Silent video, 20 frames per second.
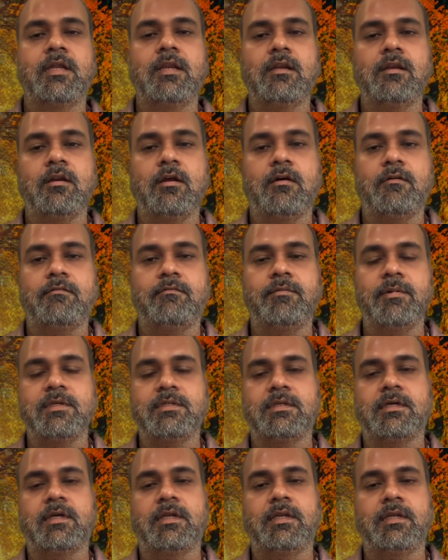of
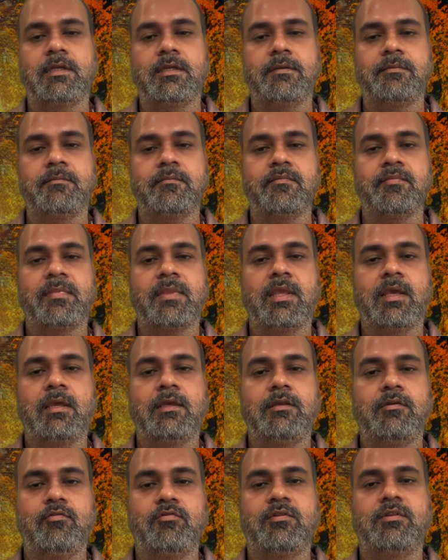basically
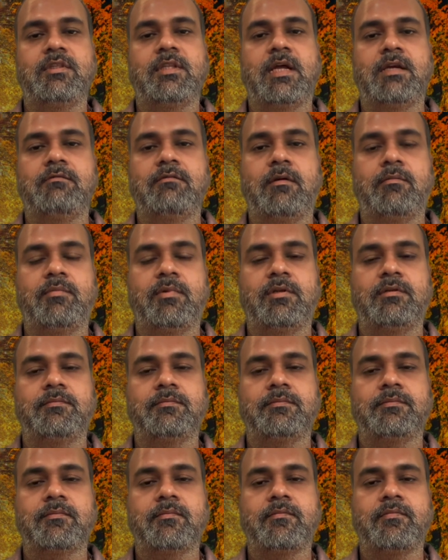using that weapon.
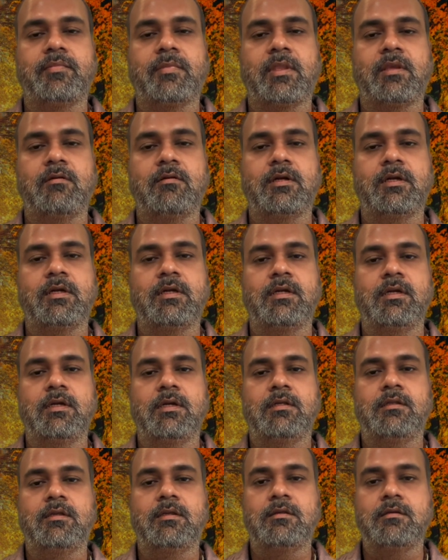Okay,
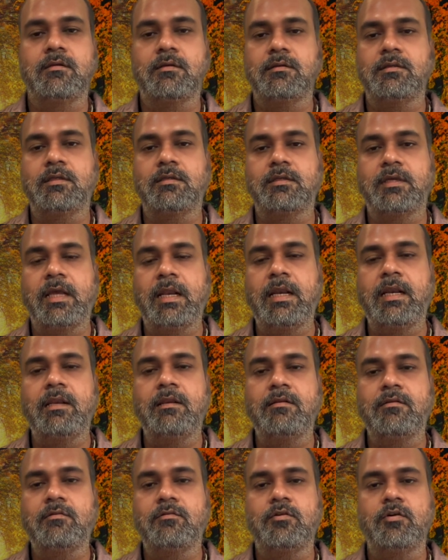the skill
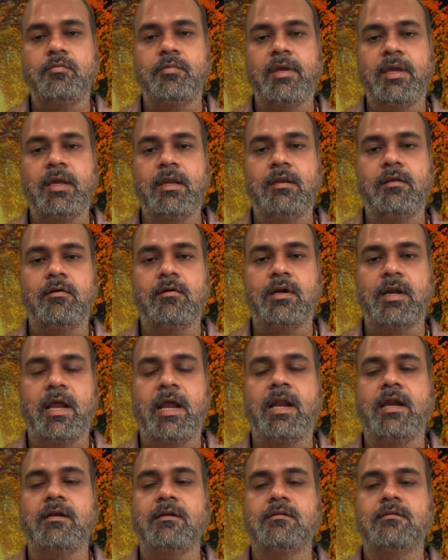should be in your
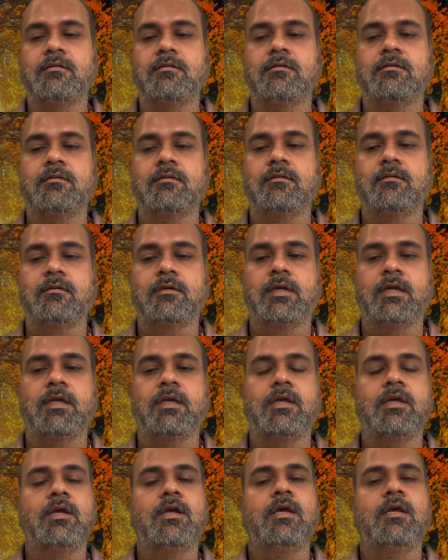hands. Okay,
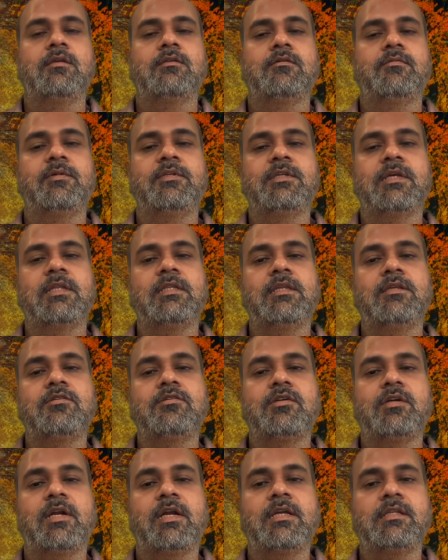so basically the
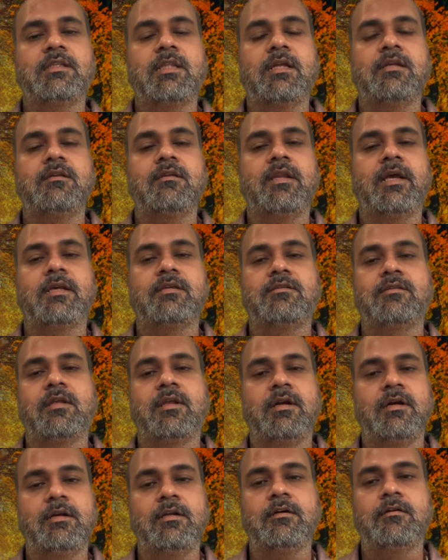strength and
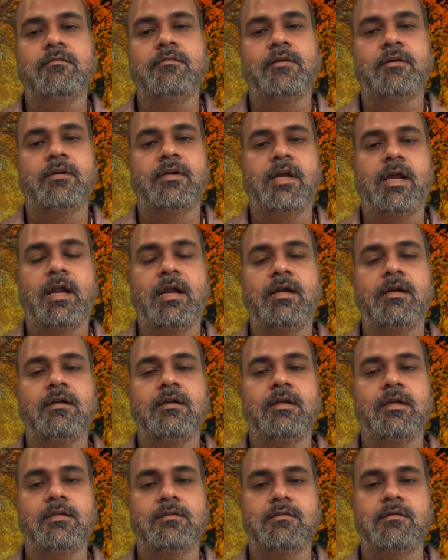dexterity of your hand
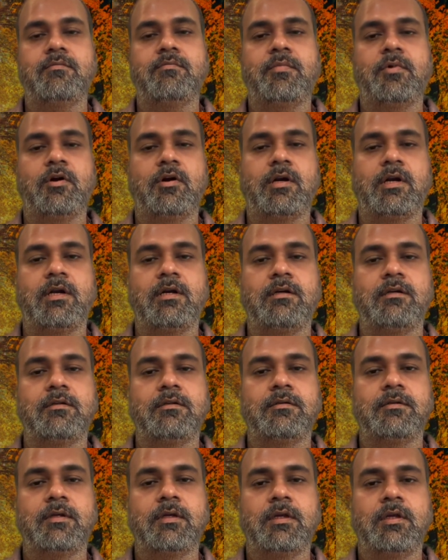is important.
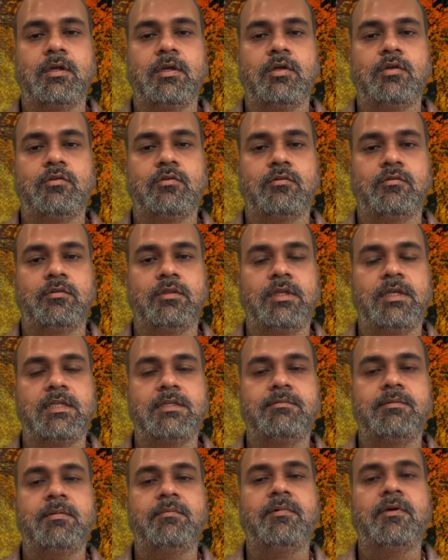So these
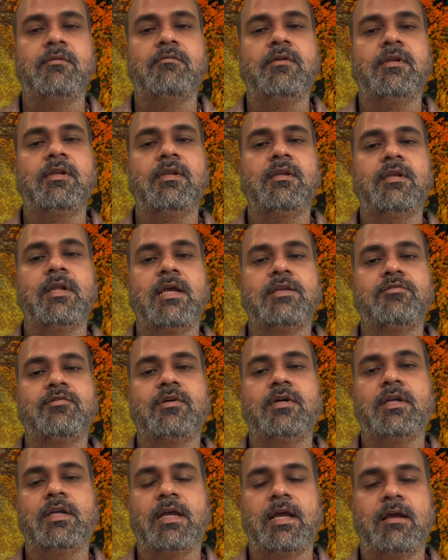people will
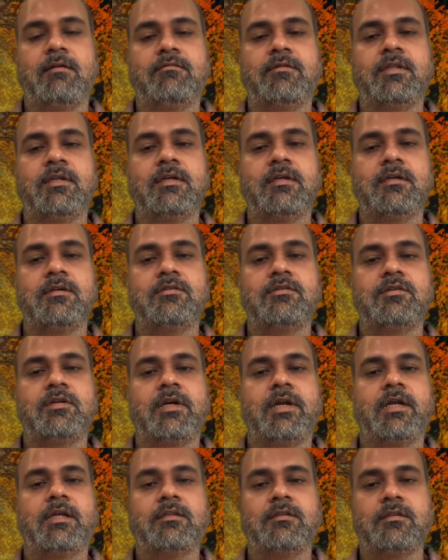naturally have the
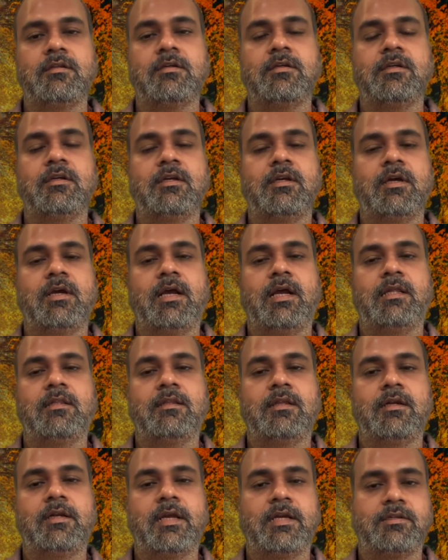strength and
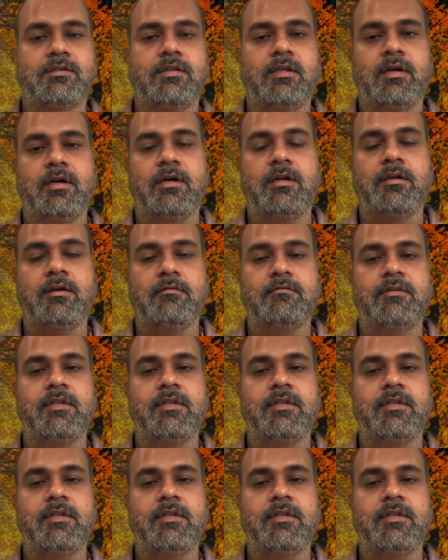the dexterity of